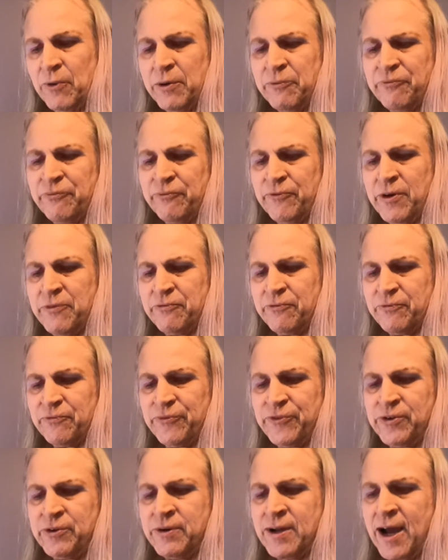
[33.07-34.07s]
What
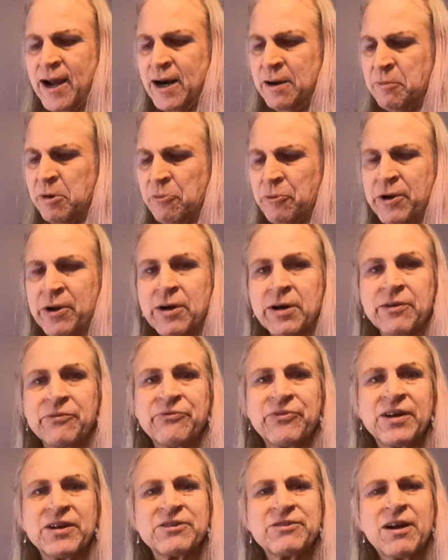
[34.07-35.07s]
food item are we
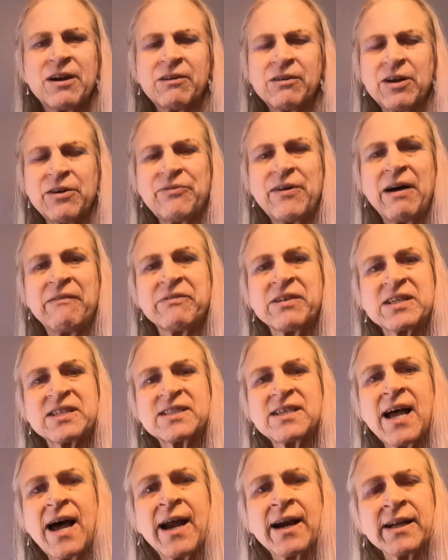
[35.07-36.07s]
going to feature? I don't know if I've
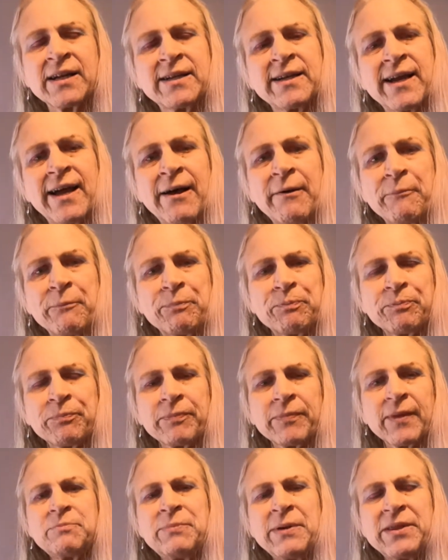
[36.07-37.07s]
decided yet.
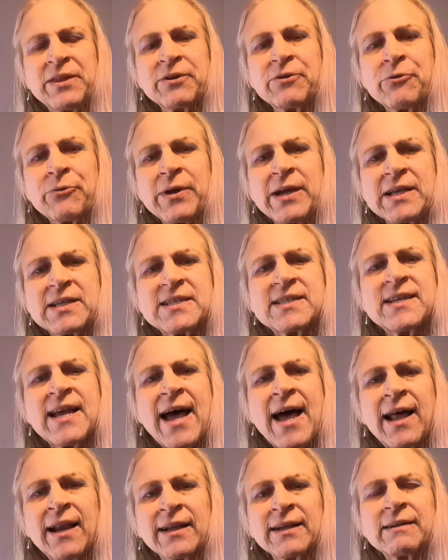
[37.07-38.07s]
Could be the Greek
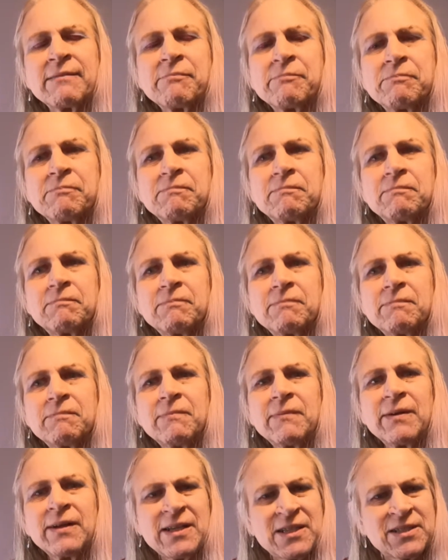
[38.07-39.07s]
salad.
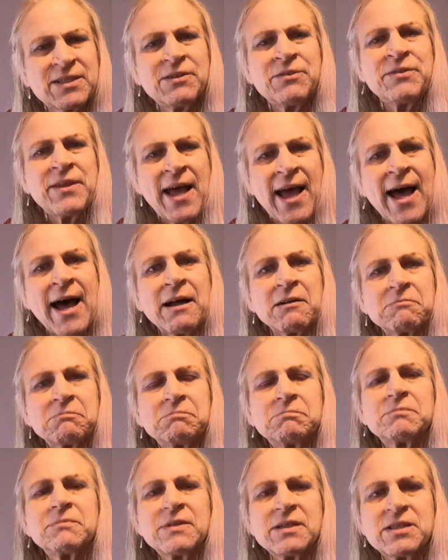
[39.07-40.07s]
Let's do that.
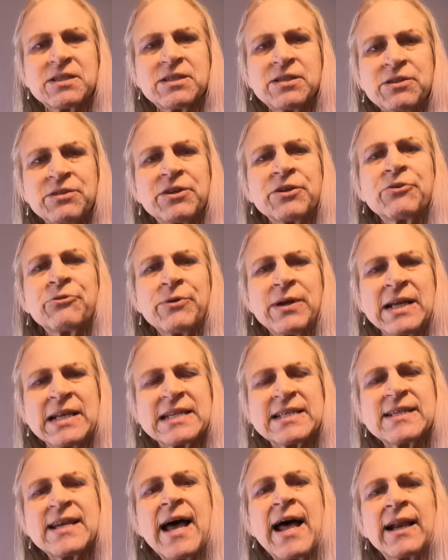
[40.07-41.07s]
Let's do the
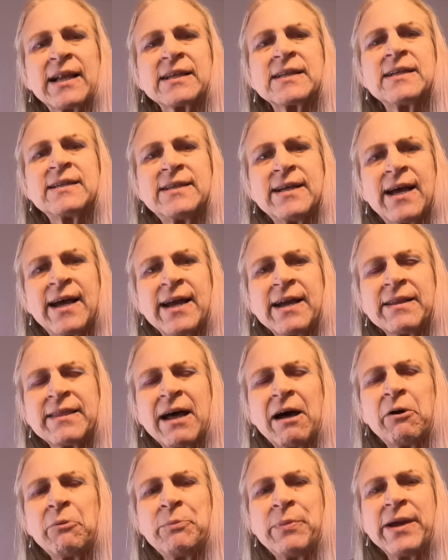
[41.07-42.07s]
Greek salad
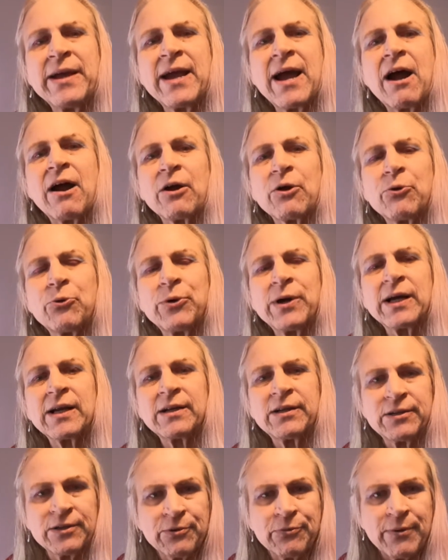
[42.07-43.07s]
today. That'll be our
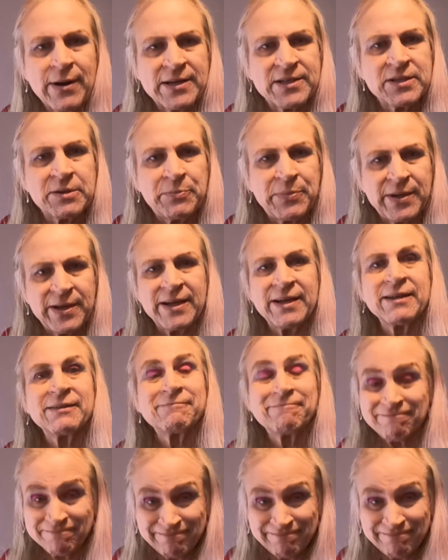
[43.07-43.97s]
quick look recipe.